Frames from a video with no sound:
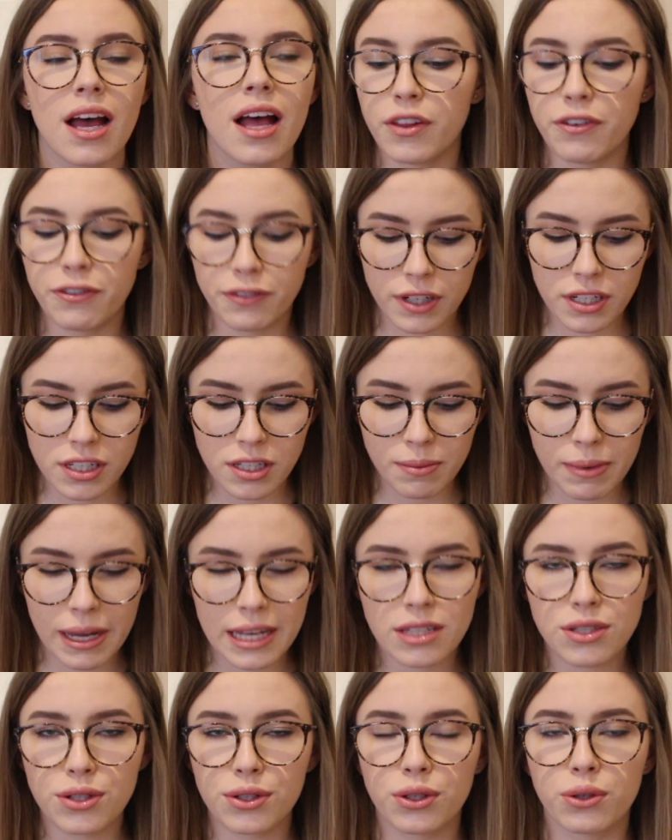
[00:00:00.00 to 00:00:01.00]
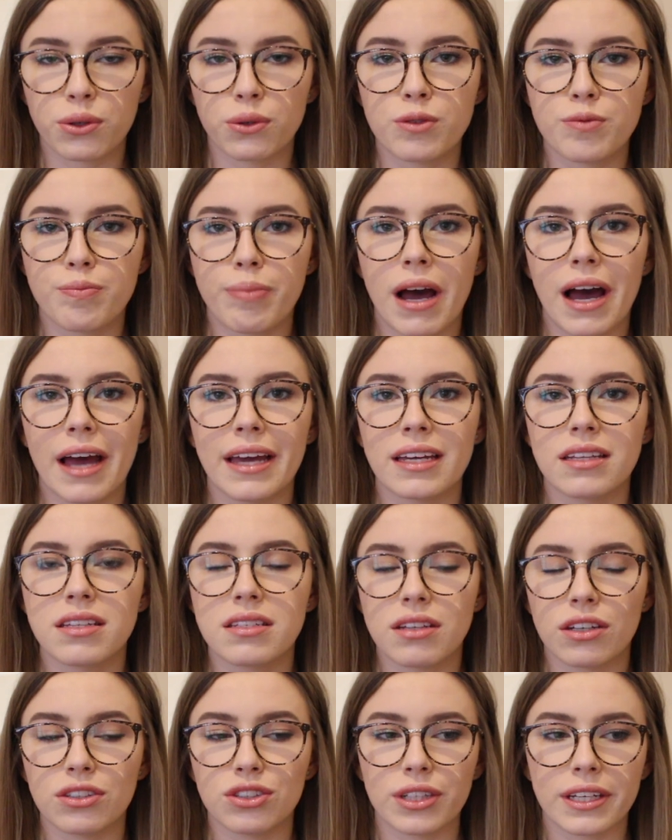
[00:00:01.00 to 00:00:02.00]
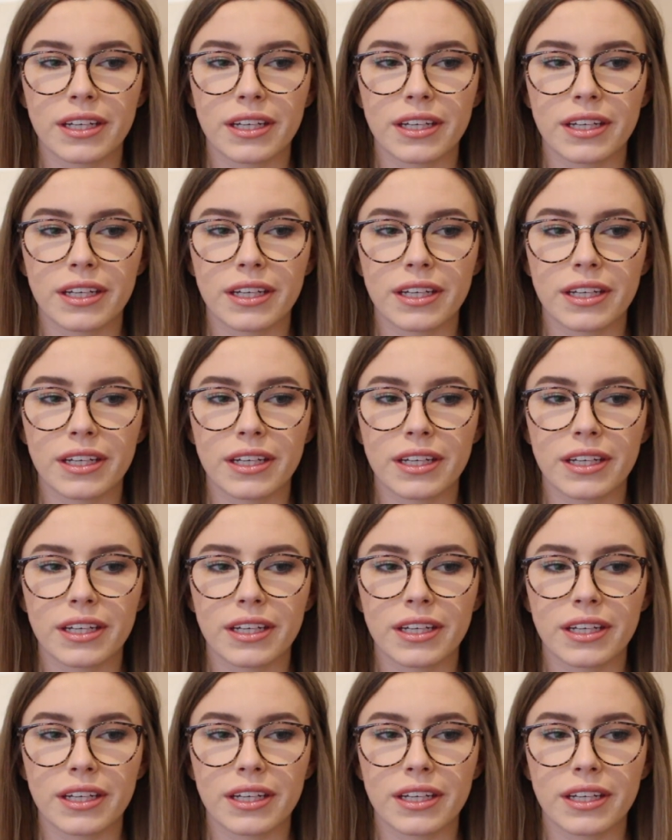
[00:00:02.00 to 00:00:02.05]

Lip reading: the first semester goes by in such